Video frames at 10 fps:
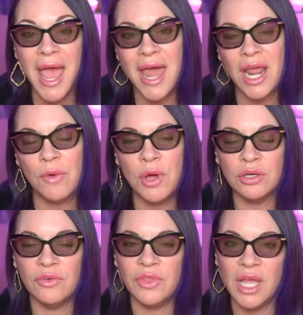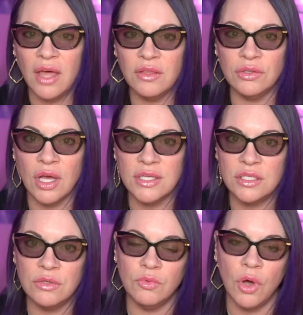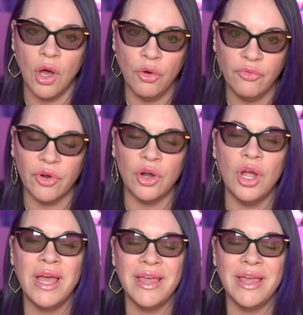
and I wonder if the other lawsuit over